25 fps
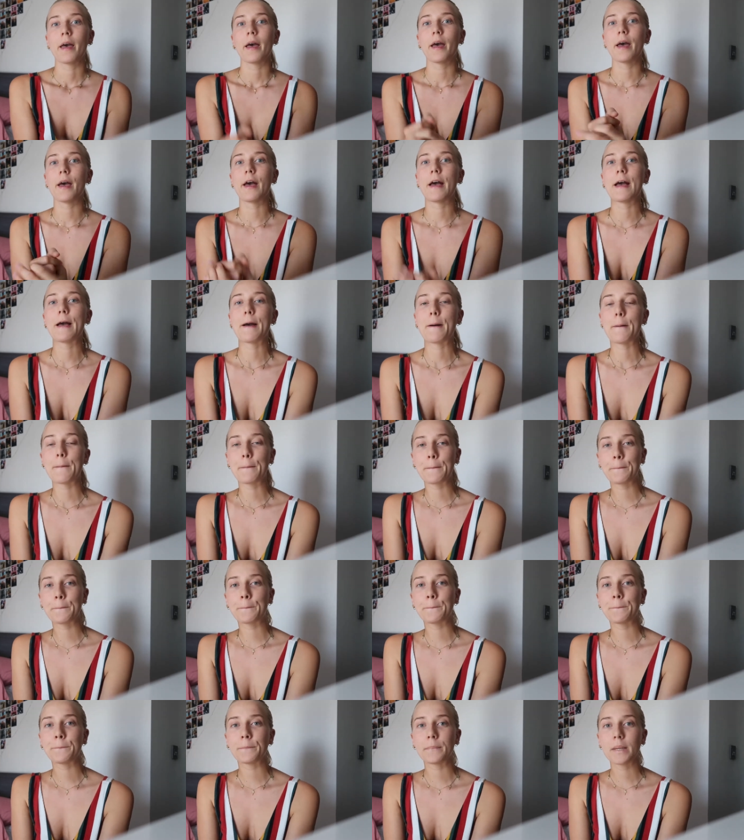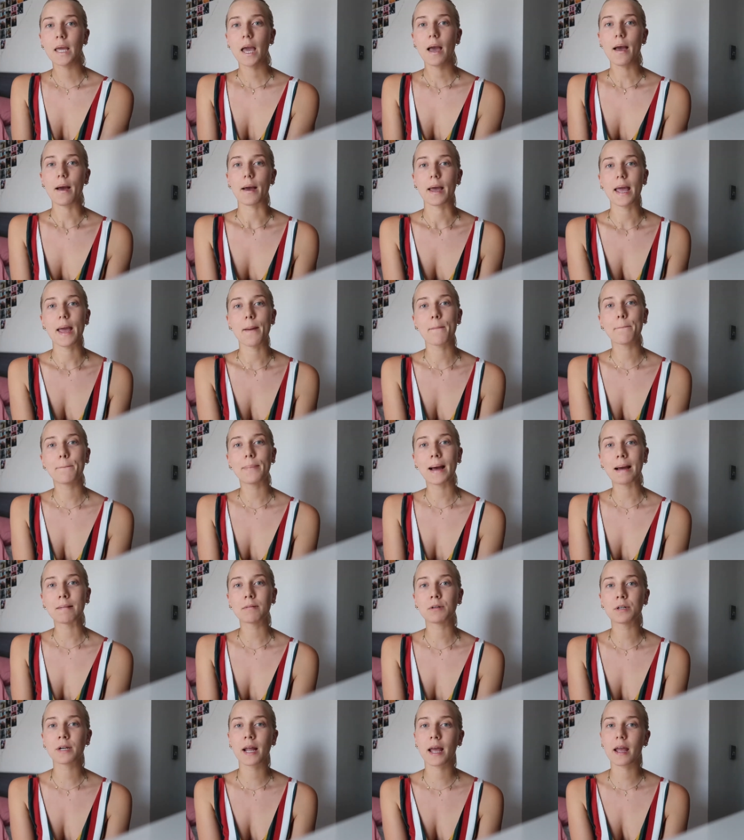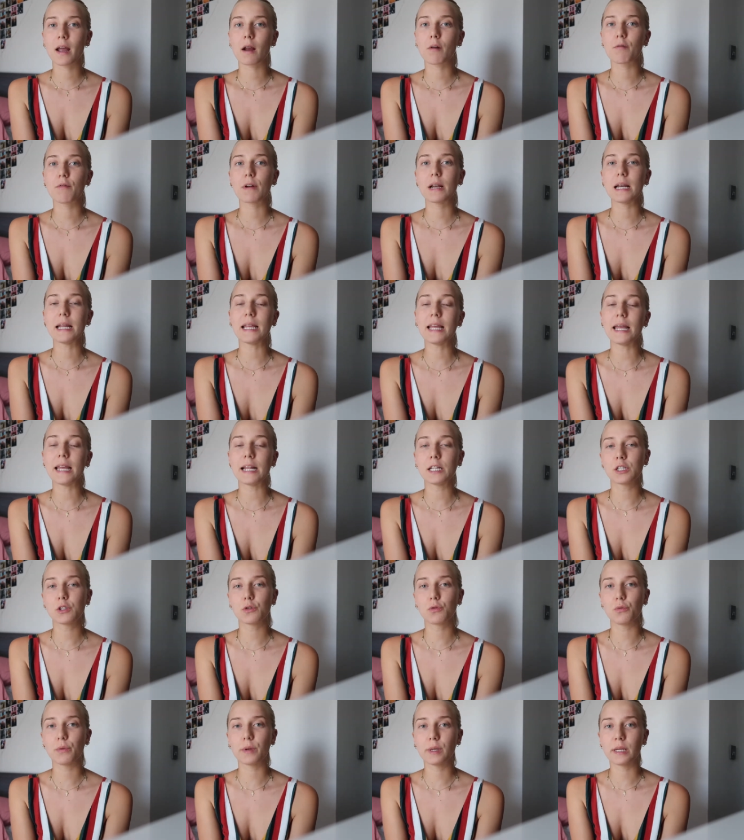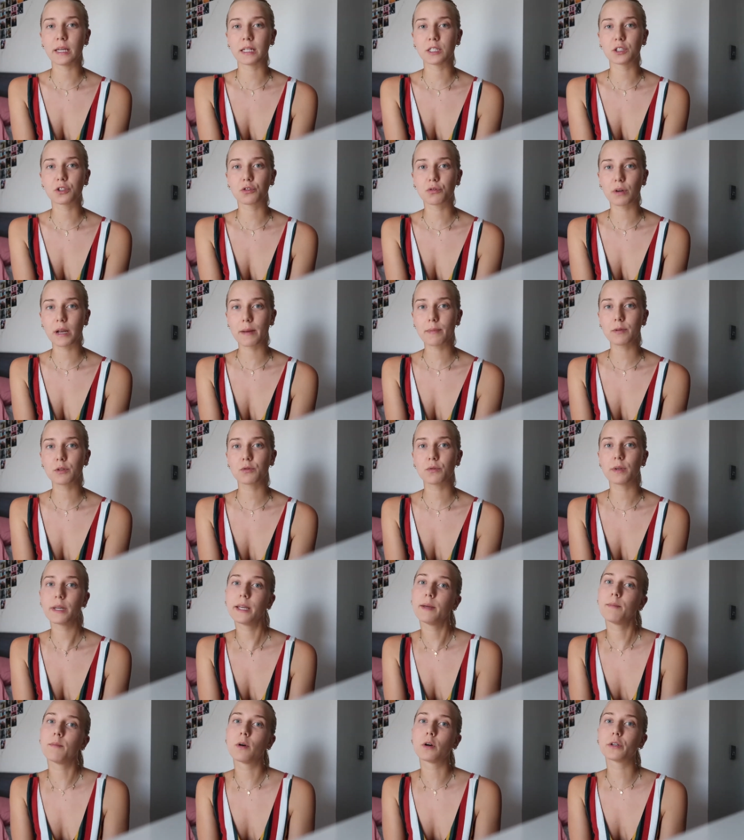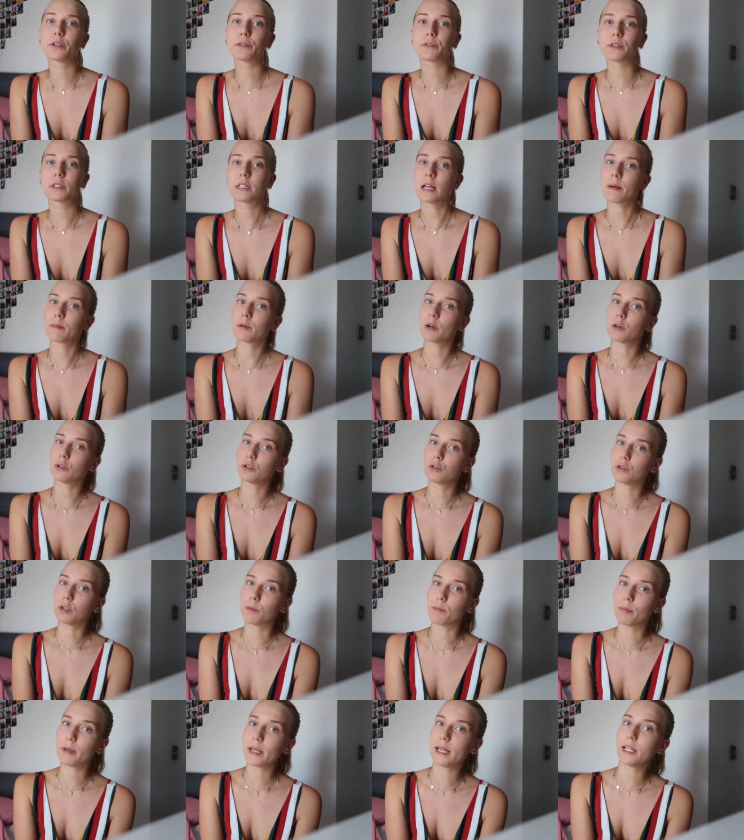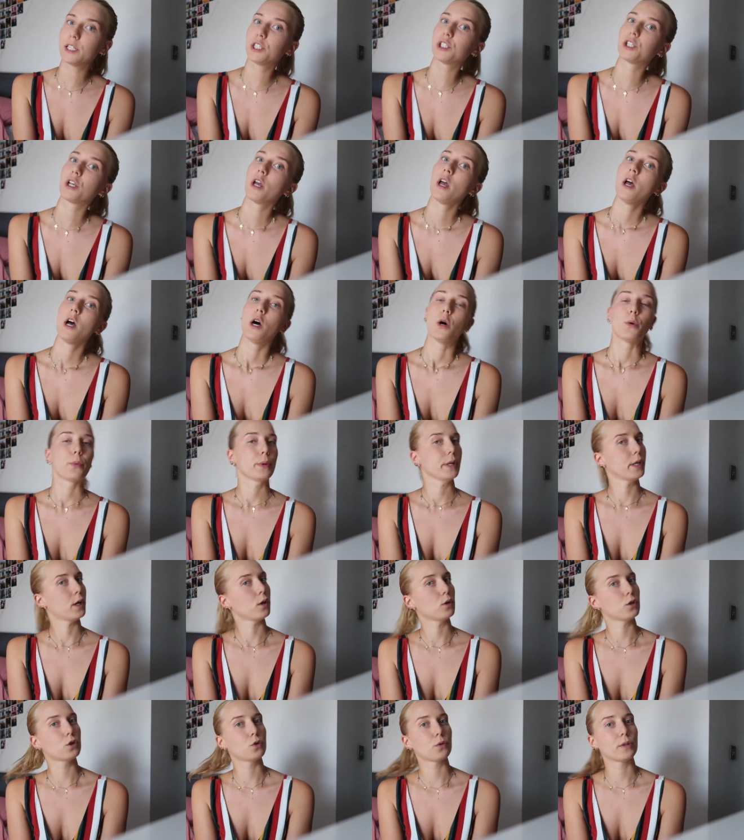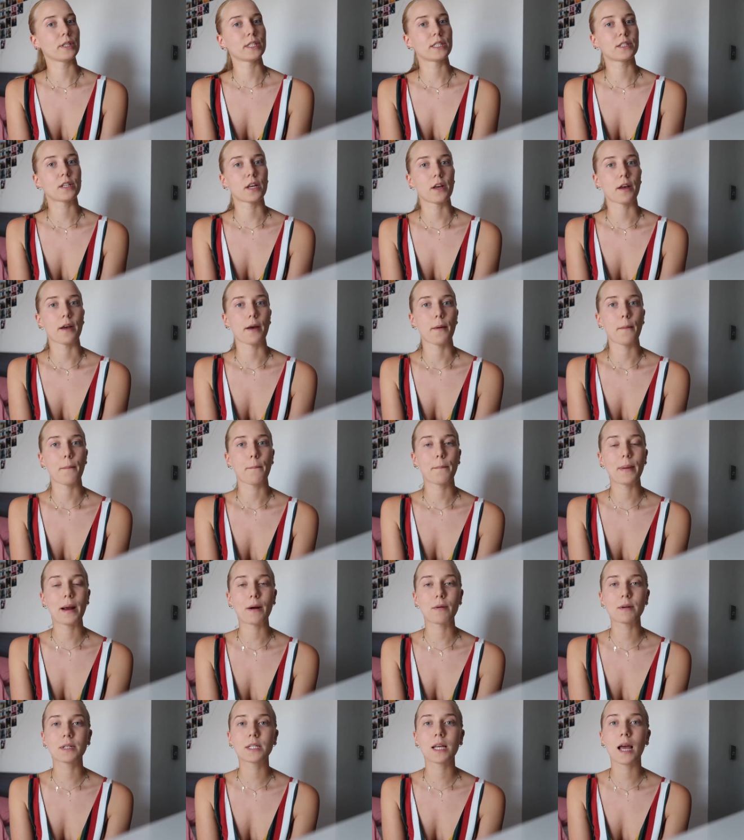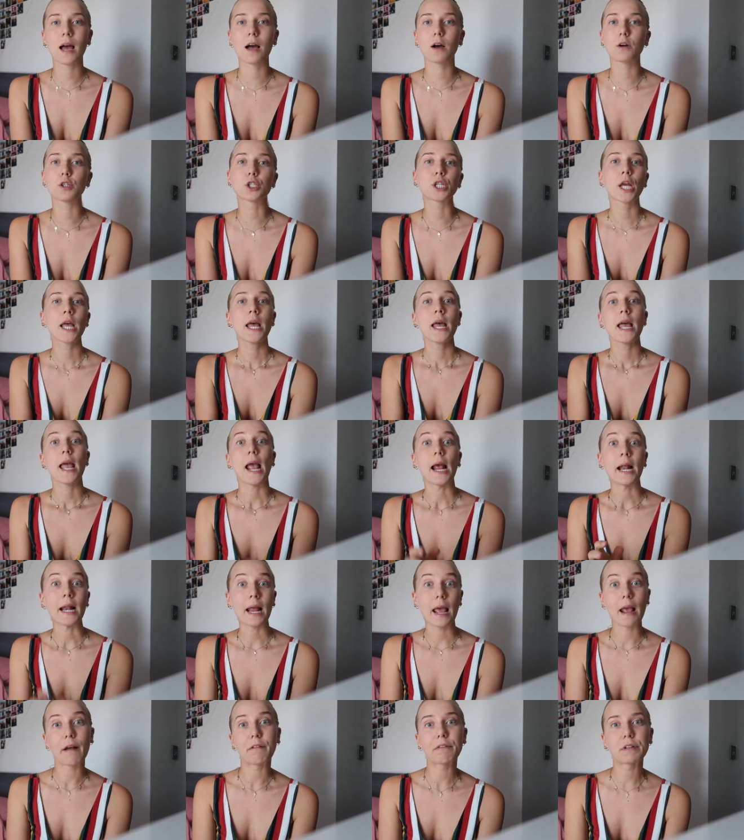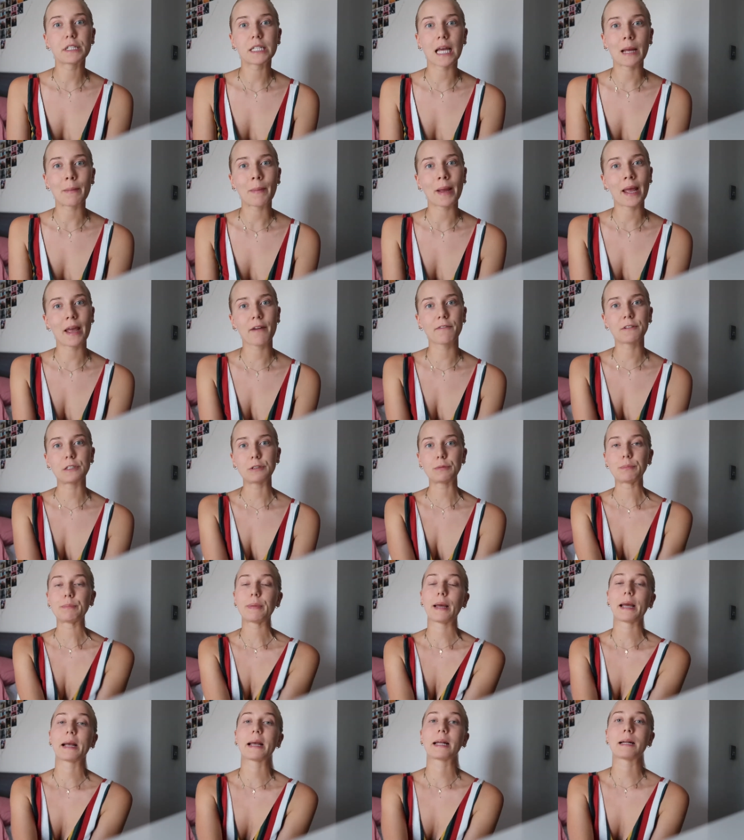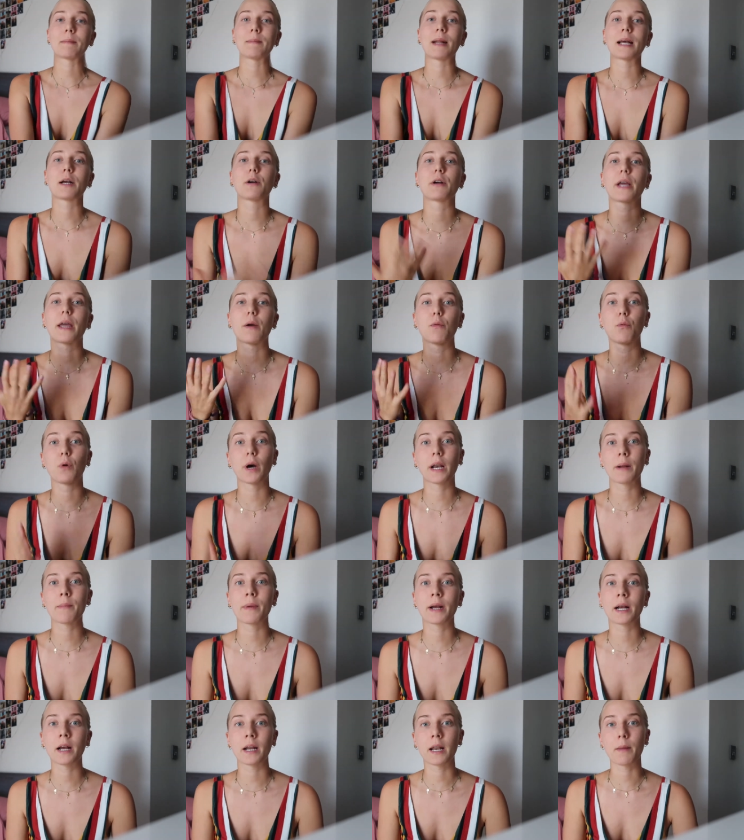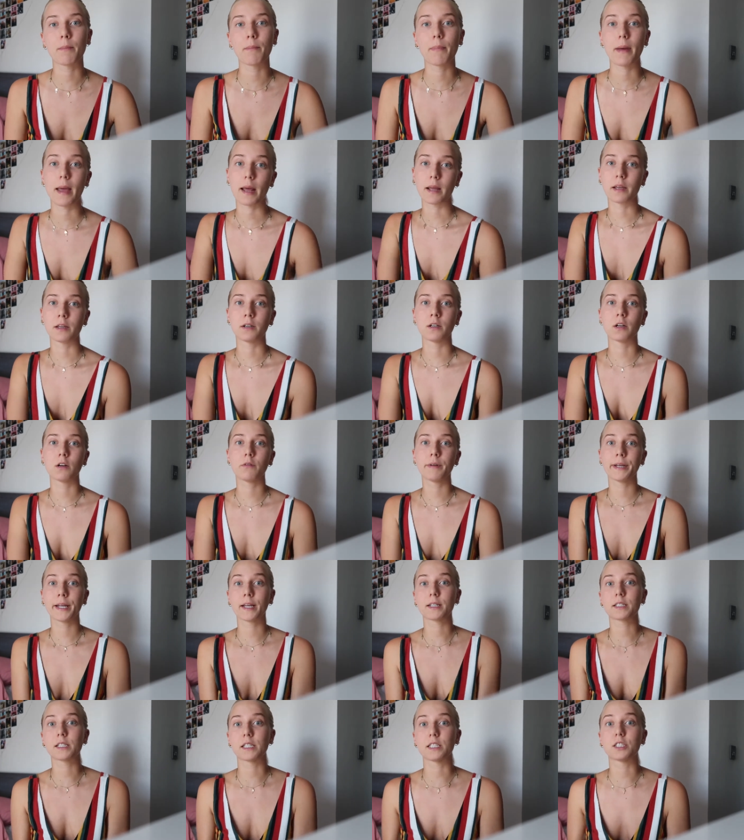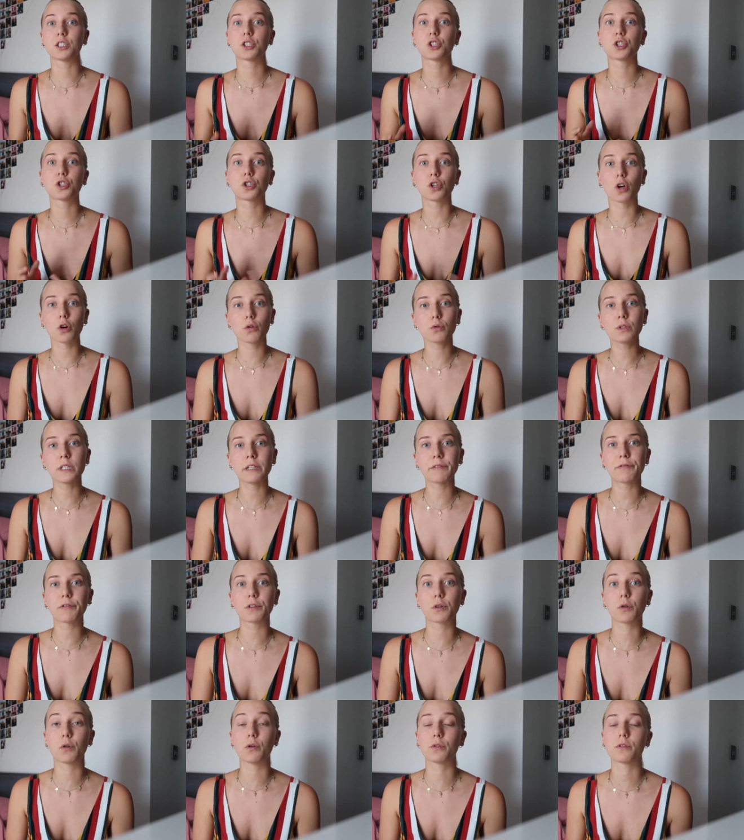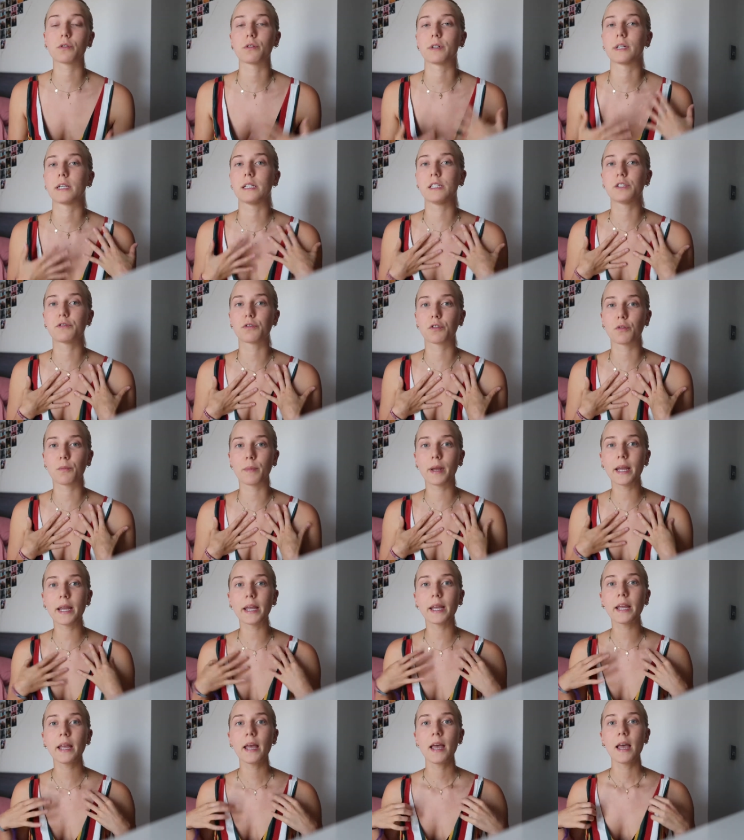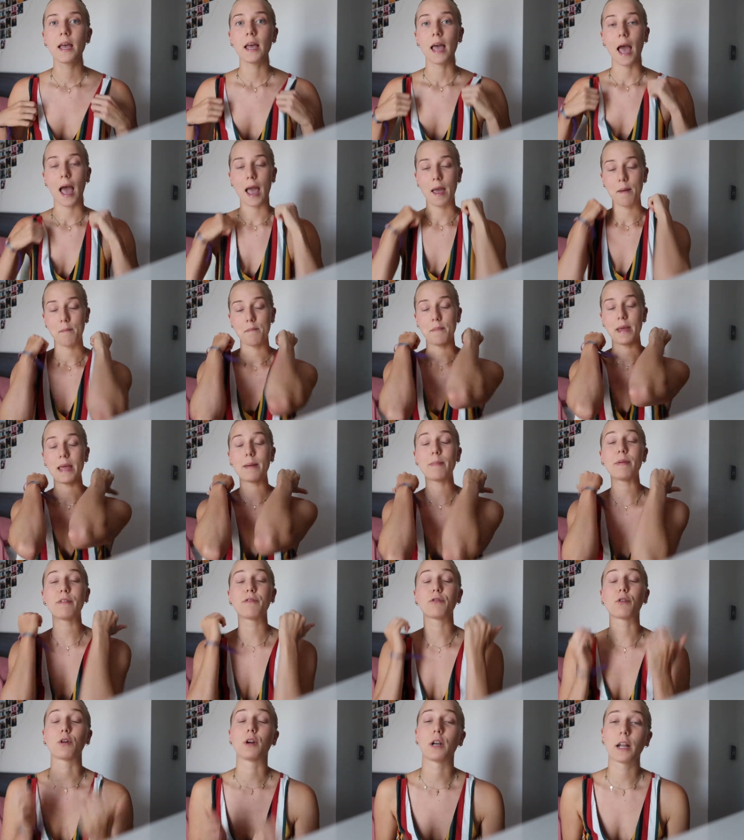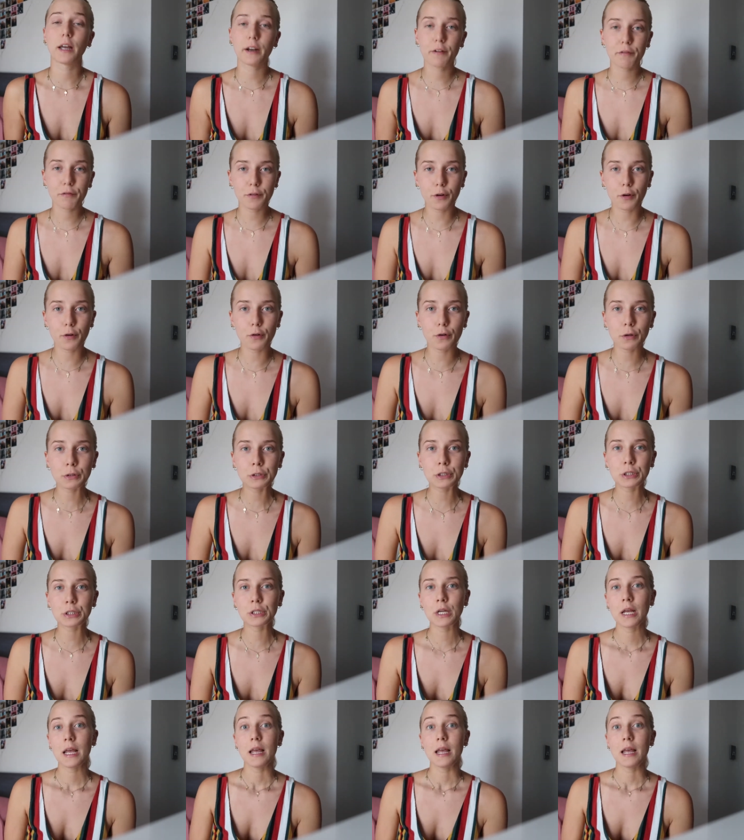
Um, yeah, and Pablo and I are really into weekend trips. We most of the time go to the beach, we go to his uh, parents' house. Every time I have to pack and I'm like, okay, what am I gonna pack? You know, because it's so difficult, or at least for me, maybe for a lot of girls,